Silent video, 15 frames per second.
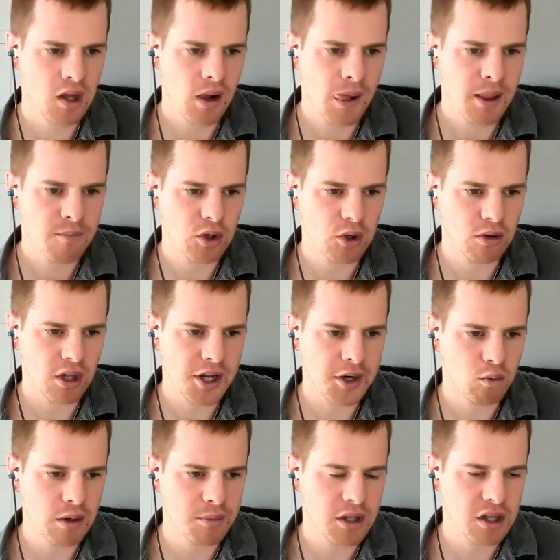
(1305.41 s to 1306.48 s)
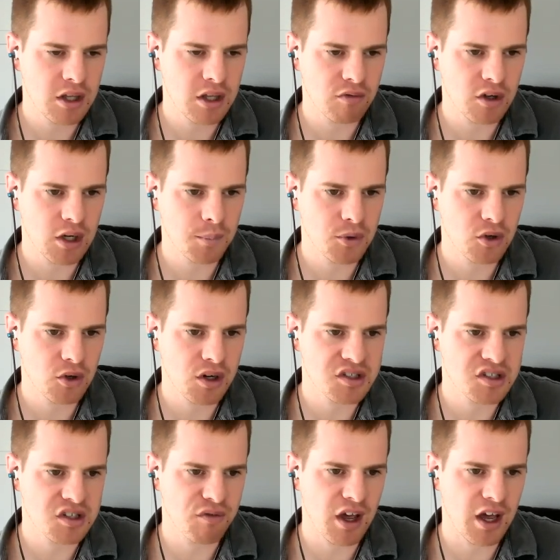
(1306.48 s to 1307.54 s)
you know, a lot of women that have come to us
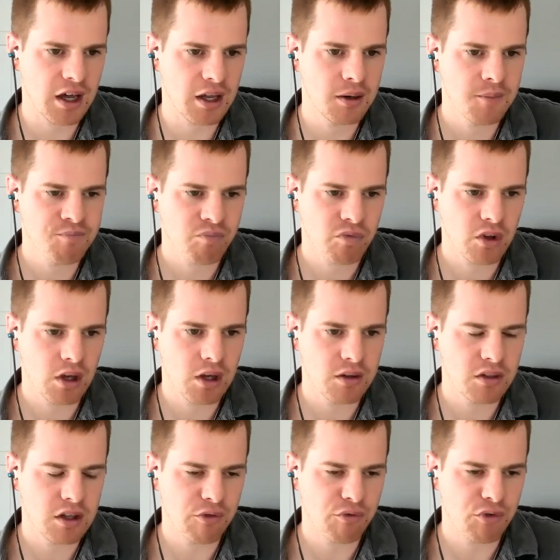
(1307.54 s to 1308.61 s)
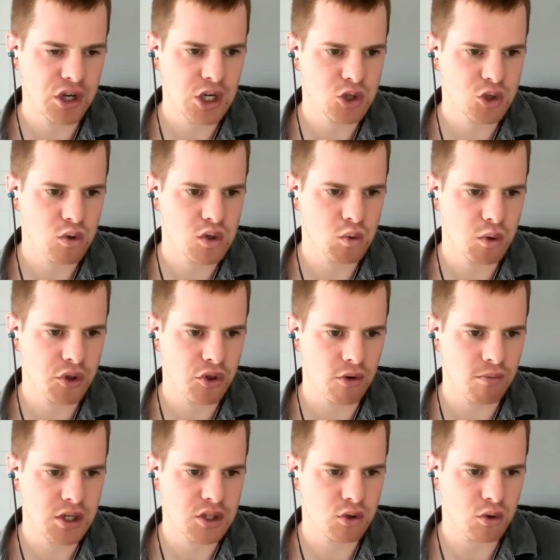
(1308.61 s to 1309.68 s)
have had uh, different issues with their
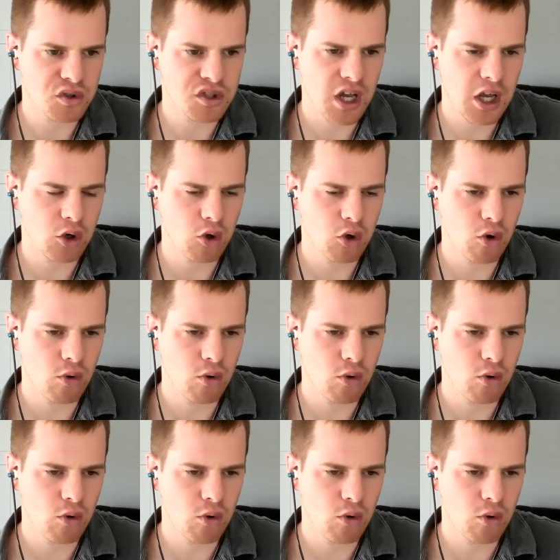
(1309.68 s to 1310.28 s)
menstrual cycle.